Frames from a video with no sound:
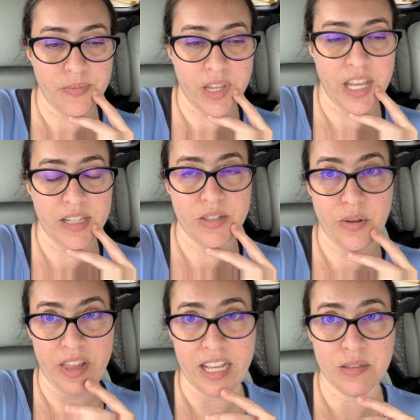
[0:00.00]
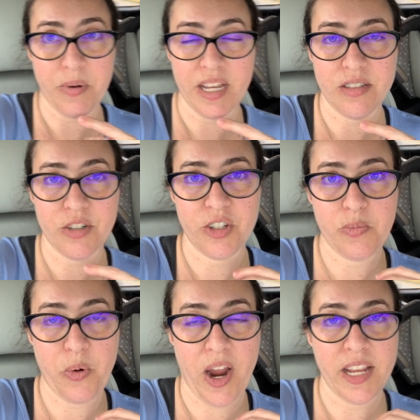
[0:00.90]
And so that's why it's just
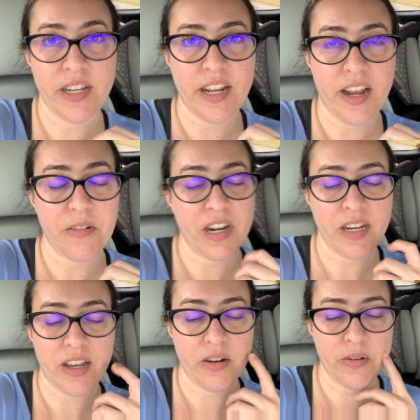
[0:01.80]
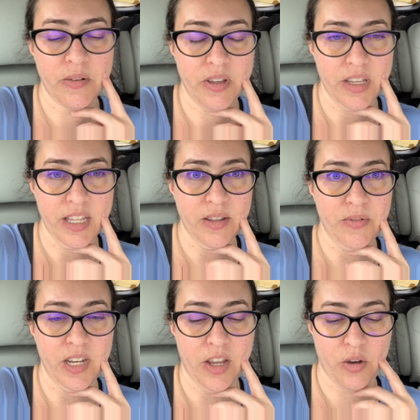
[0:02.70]
Brian and I right now in the
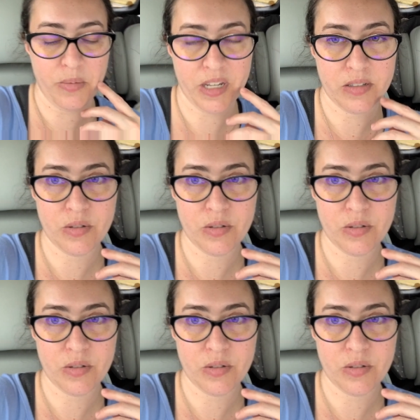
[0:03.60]
video because